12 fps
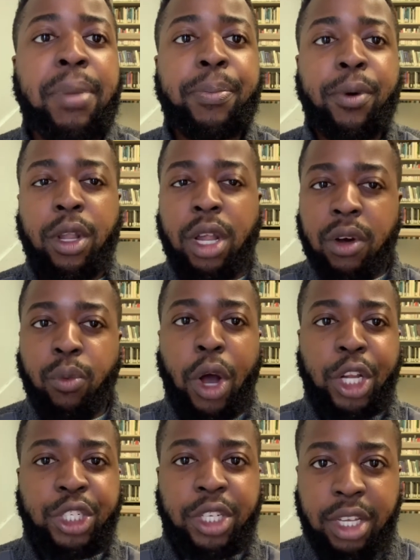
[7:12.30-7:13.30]
People love
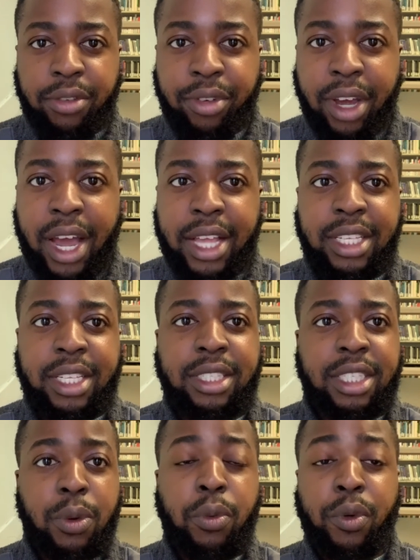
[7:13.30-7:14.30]
watching gift guides and
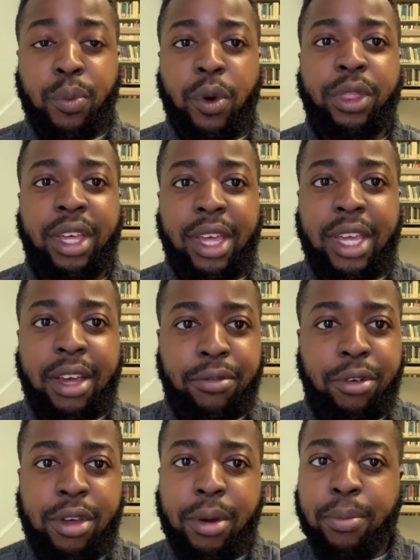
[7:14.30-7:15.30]
seeing what they can get
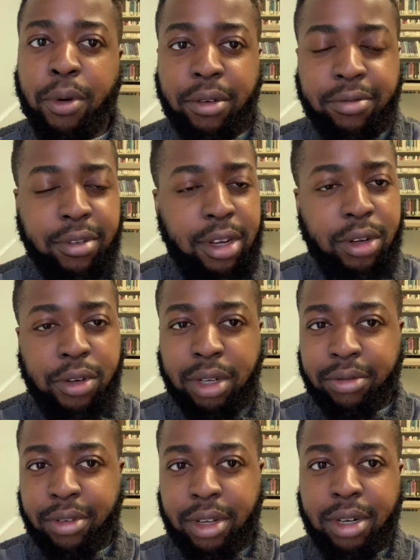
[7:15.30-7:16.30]
for their boyfriend,
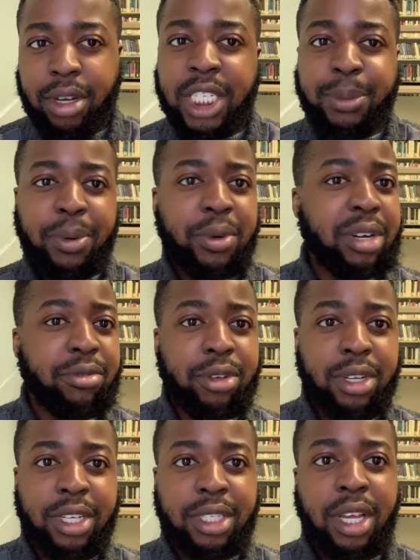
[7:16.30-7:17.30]
girlfriend, husband, whatever
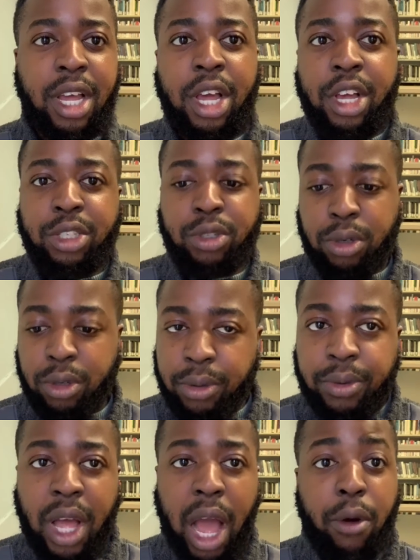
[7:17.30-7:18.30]
it is.
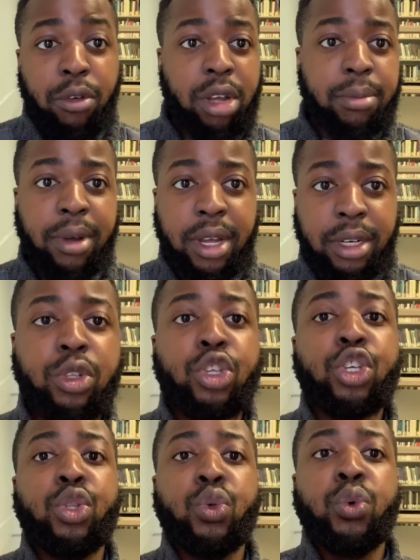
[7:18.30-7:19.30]
So I would recommend
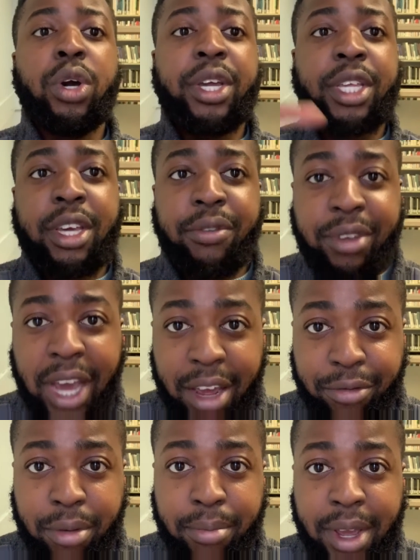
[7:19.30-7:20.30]
you do a gift
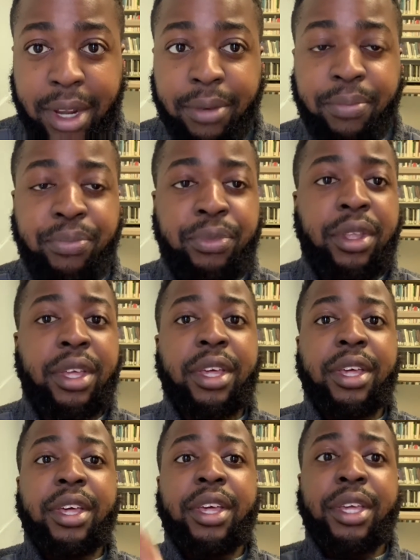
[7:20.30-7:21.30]
guide for men,
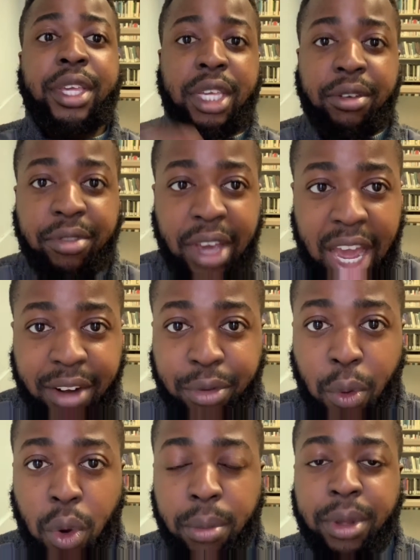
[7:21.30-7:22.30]
gift guide for
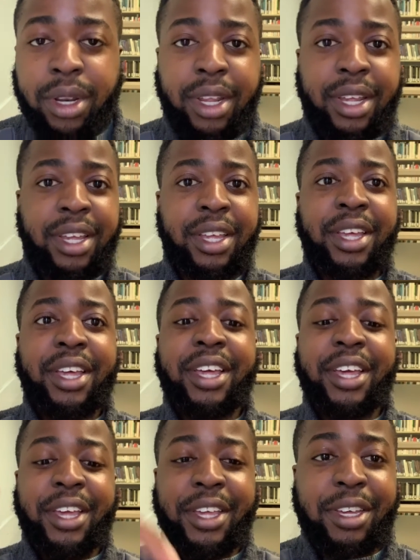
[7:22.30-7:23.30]
women,
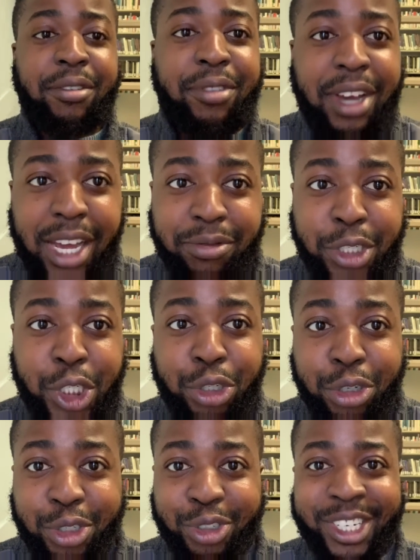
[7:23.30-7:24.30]
gift guide for
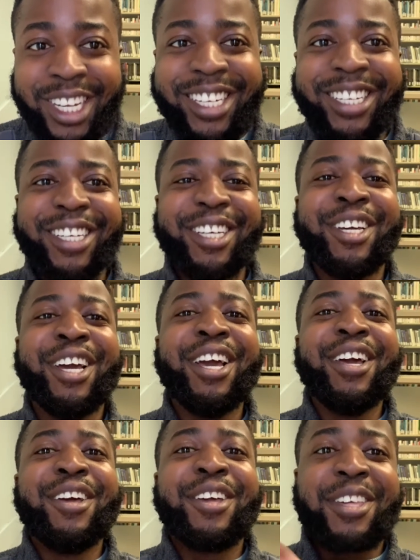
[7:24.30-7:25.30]
children,
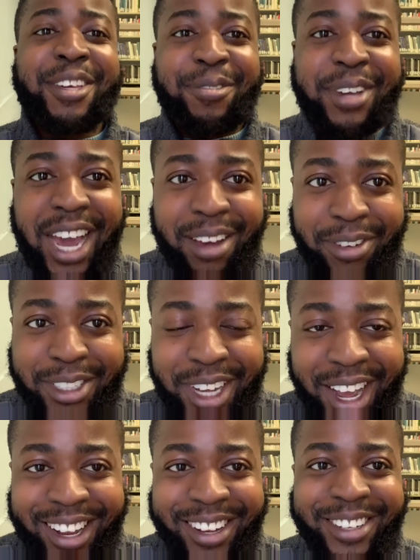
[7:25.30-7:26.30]
gift guide for
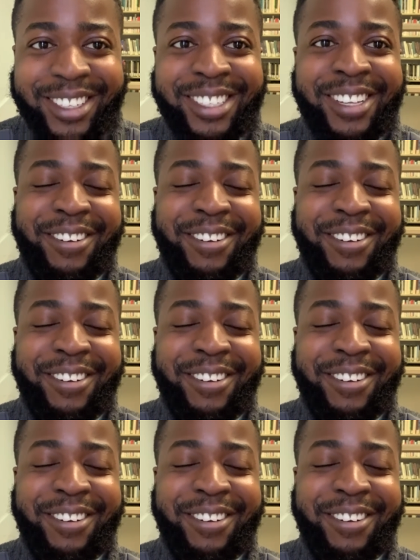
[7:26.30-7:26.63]
toddlers,